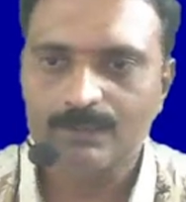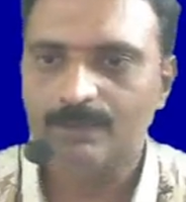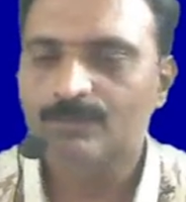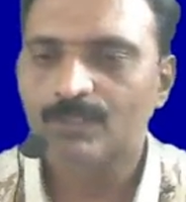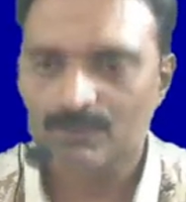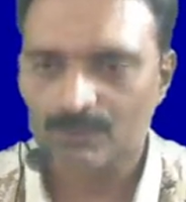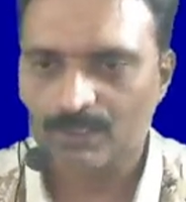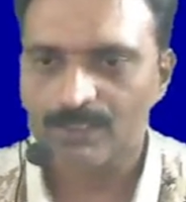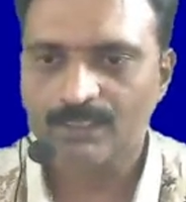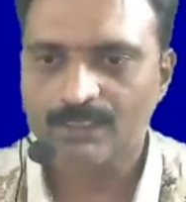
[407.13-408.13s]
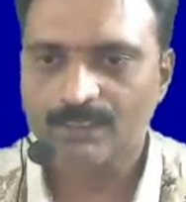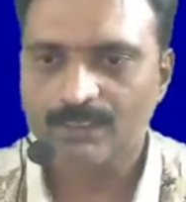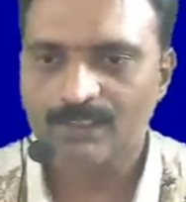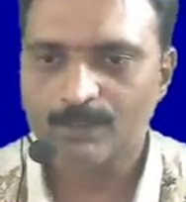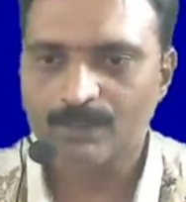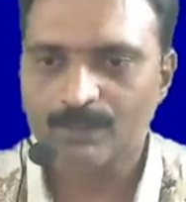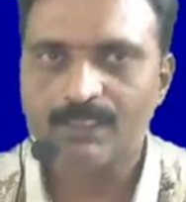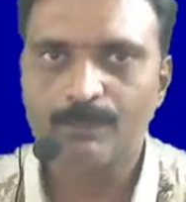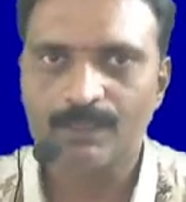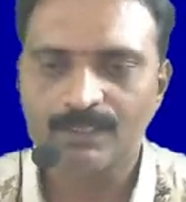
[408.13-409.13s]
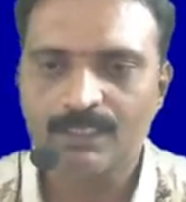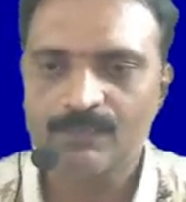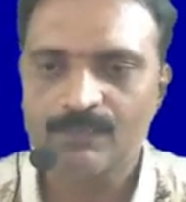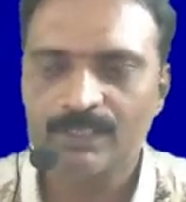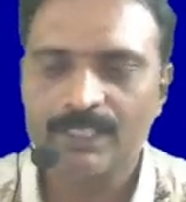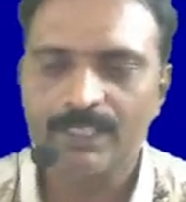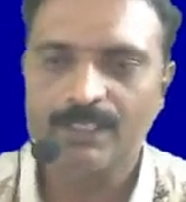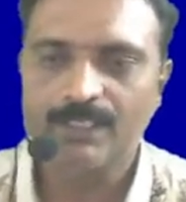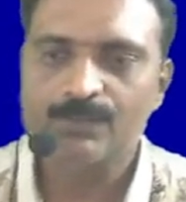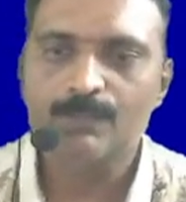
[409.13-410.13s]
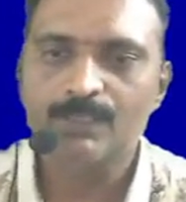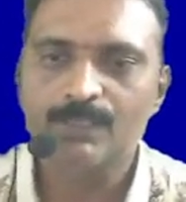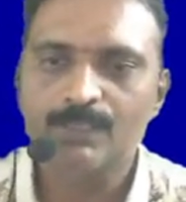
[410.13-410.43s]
sin theta is expressed as a percentage of gradient, so G by 100.